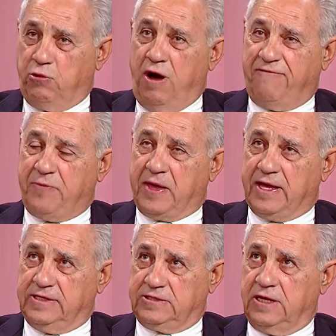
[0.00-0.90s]
off
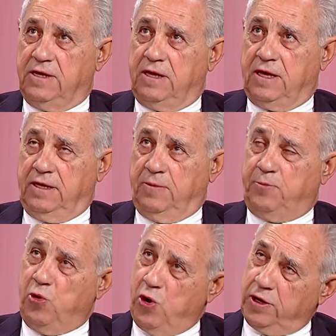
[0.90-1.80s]
because in the
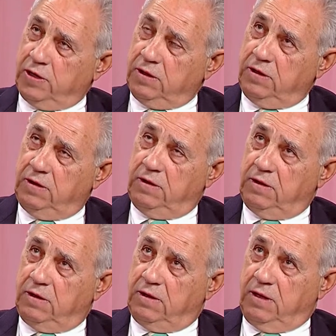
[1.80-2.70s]
portal
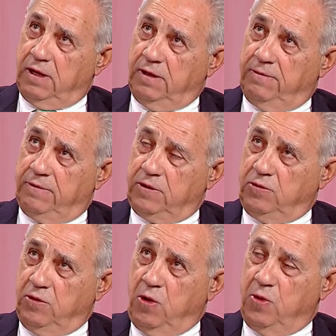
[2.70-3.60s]
uh,
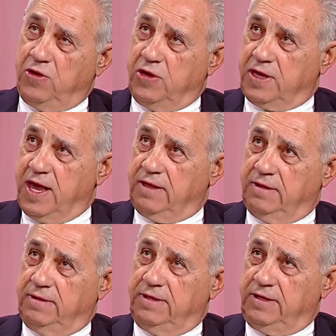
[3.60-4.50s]
you know what you're
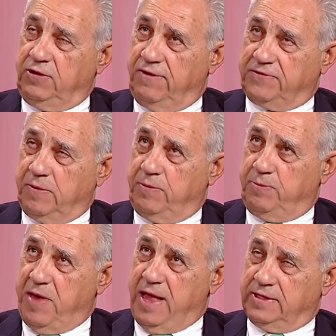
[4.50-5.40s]
getting. You have to
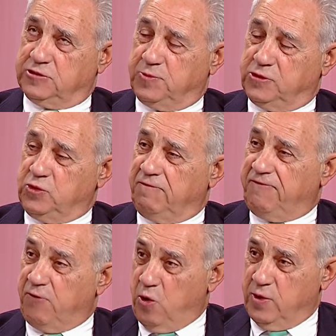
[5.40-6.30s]
balance between
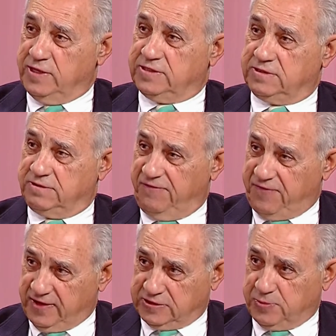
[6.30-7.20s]
forwards,
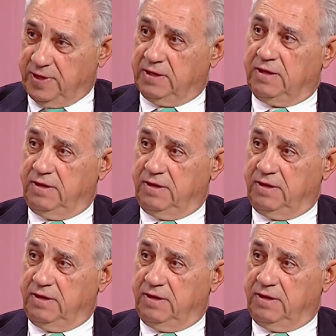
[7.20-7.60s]
defensemen,